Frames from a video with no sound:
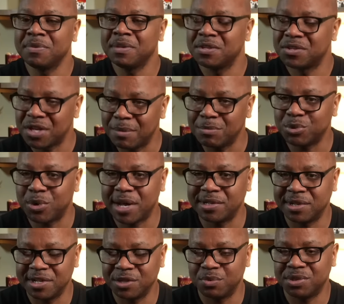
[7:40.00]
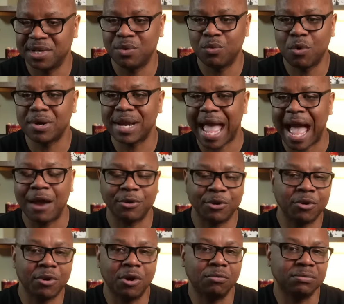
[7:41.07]
some translations will say, work out
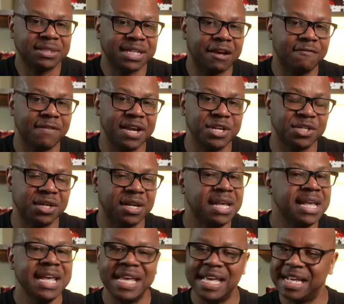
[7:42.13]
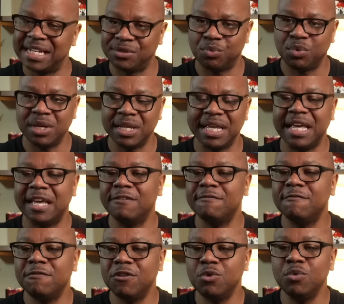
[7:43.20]
your own salvation, it's really
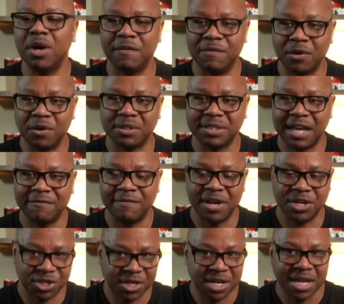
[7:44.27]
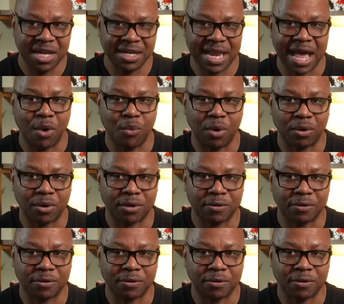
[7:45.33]
in view of your salvation, now work.